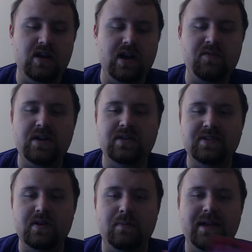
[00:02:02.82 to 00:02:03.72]
everyone knows
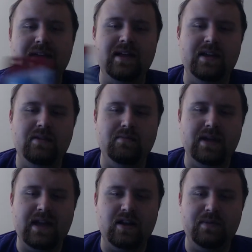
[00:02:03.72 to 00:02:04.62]
that in
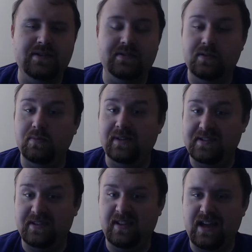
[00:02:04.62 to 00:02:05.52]
mechanical pencils you replace
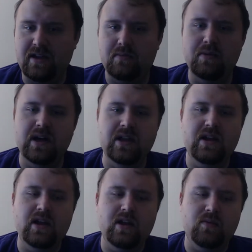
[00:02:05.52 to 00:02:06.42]
the lead, but
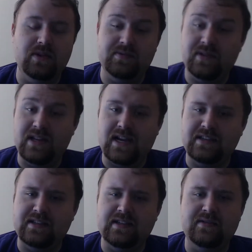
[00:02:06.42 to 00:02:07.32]
what's really
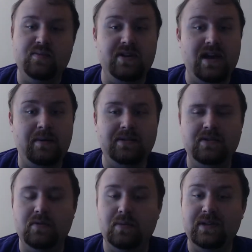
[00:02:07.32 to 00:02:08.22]
nice is when you're able
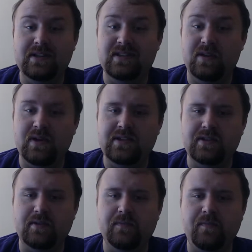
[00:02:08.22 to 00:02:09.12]
to replace the
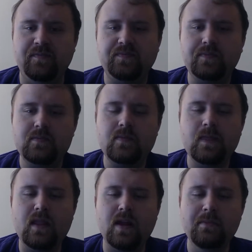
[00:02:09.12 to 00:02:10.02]
eraser,
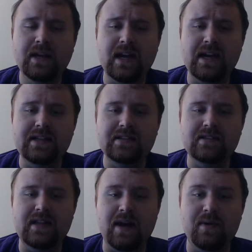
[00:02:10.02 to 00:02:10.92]
because
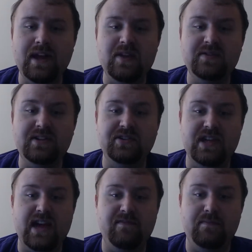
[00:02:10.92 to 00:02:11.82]
that way you essentially
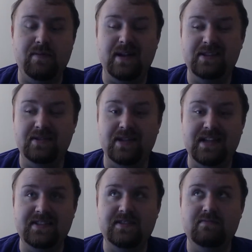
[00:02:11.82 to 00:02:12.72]
have a pencil
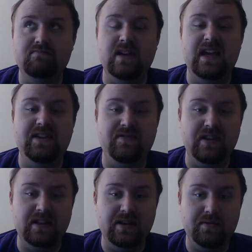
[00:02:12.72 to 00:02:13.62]
that's
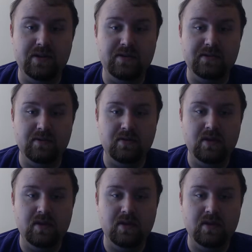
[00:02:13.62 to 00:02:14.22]
infinitely reusable.